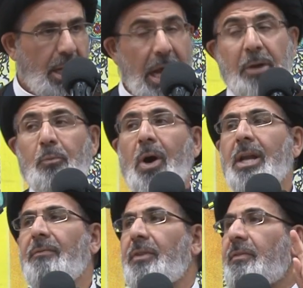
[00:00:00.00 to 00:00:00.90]
And
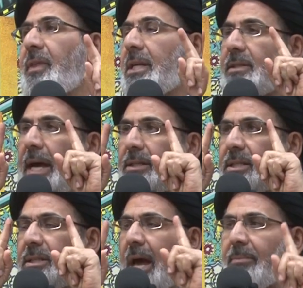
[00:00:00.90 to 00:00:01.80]
one of the things that
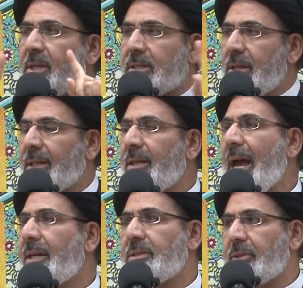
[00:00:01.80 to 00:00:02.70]
Islam does not
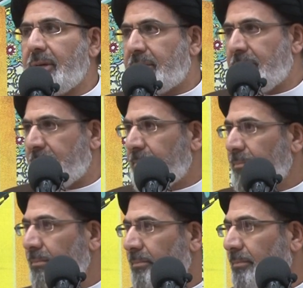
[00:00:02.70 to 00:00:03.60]
like is racism.
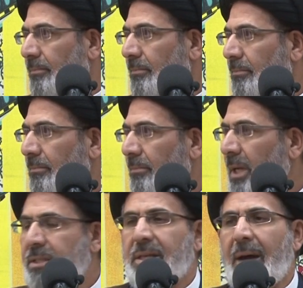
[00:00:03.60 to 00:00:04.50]

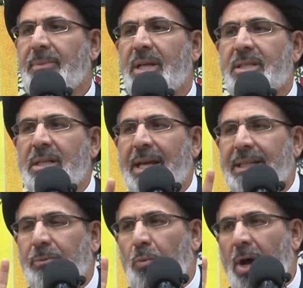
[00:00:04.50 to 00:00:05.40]
Islam does
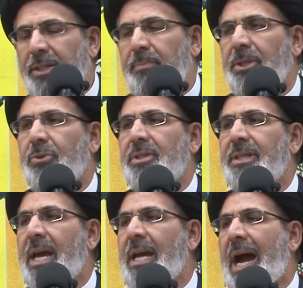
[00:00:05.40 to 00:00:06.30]
not want me to
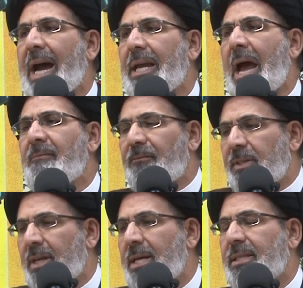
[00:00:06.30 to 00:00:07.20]
say, I
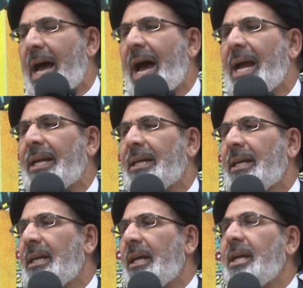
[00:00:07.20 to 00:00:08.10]
emphasize, I
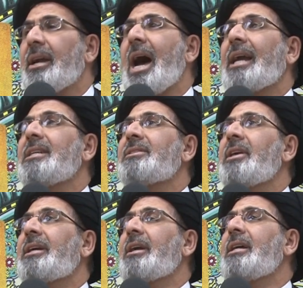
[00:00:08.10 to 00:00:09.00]
Iraq is
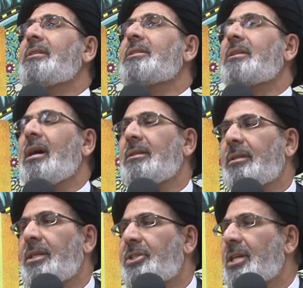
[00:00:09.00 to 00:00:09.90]
the greatest
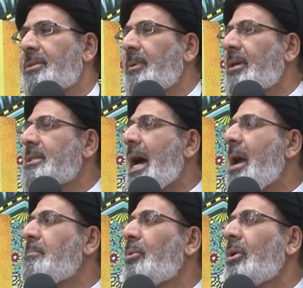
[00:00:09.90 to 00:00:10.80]
country just because I
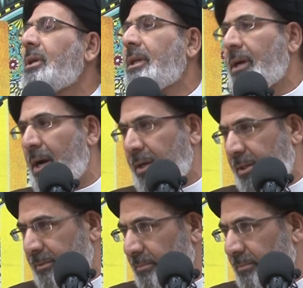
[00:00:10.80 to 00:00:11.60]
am born in Iraq.